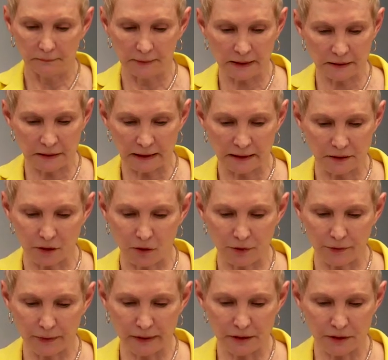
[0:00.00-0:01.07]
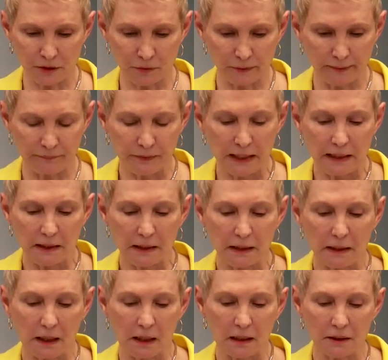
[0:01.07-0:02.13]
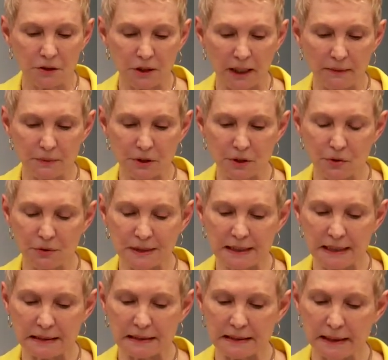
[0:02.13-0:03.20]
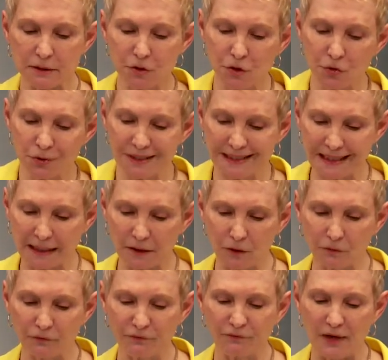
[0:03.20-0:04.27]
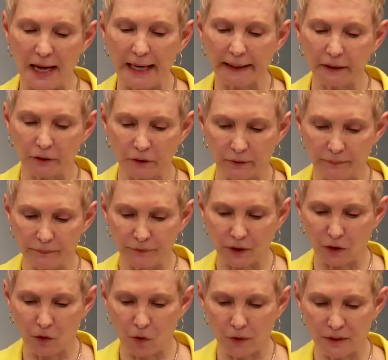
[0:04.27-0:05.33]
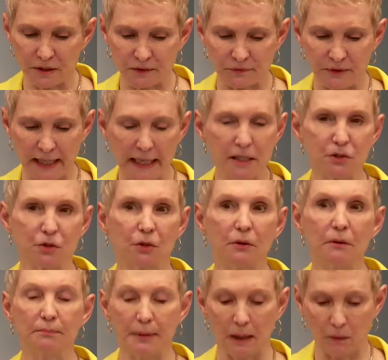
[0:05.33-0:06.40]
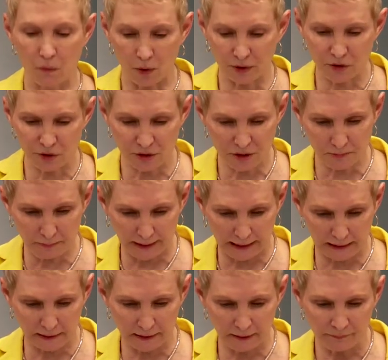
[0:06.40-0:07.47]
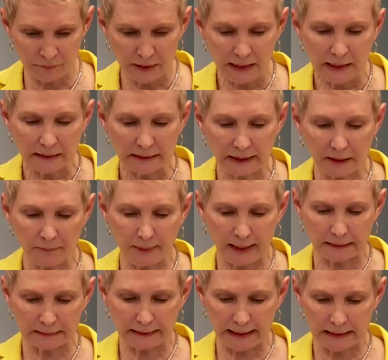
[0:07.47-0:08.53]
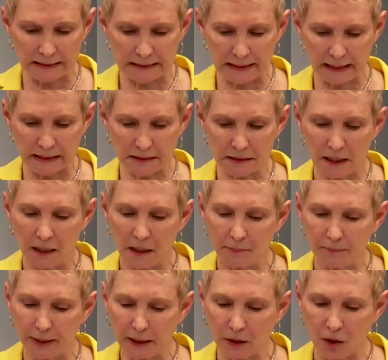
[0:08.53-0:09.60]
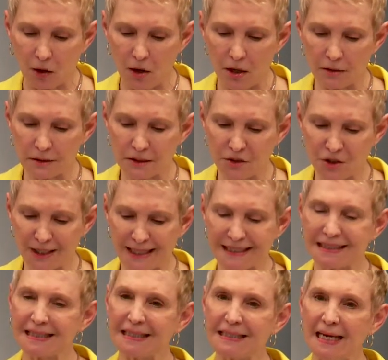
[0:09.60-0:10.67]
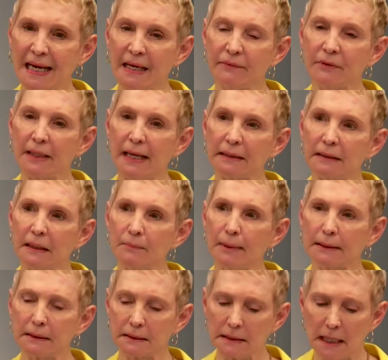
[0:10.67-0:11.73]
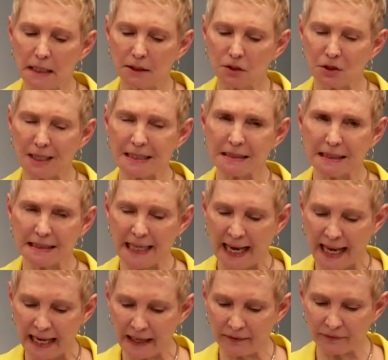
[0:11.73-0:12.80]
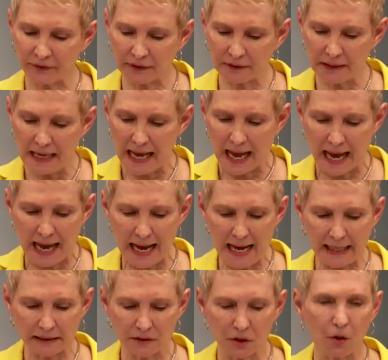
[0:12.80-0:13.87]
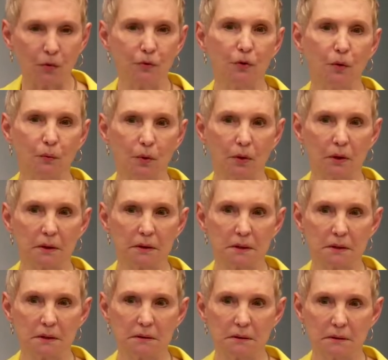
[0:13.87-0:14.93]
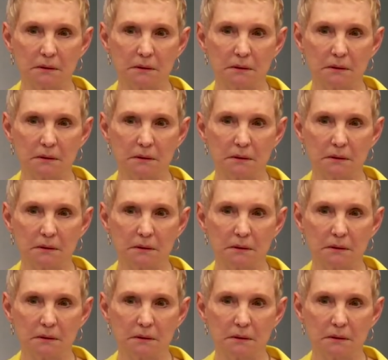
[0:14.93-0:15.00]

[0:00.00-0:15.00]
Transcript: It's all there is to it. James 2:6 says, you set on fire the course of nature by what you speak. Think about that, saints. Because just as heaven, I think about this, just as heaven acts on your words,